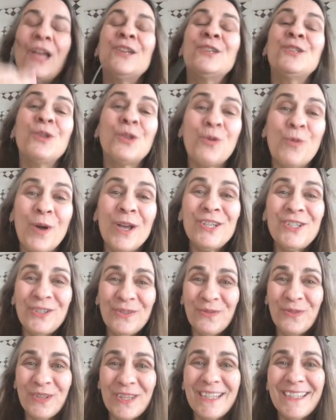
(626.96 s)
So the
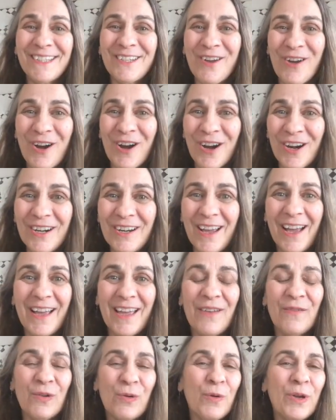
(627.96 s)
question for this card, I
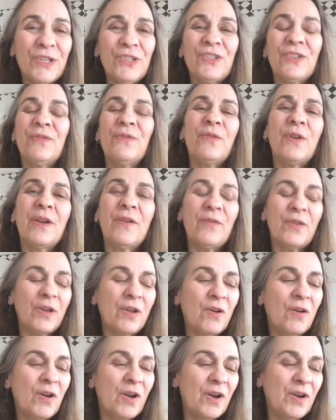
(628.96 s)
have a question for every
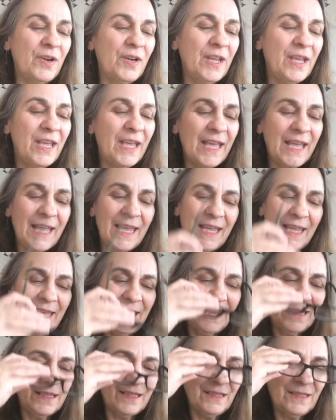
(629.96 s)
card,
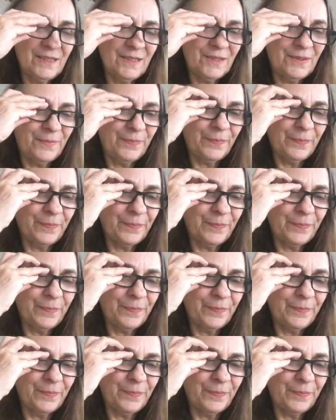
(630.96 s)
is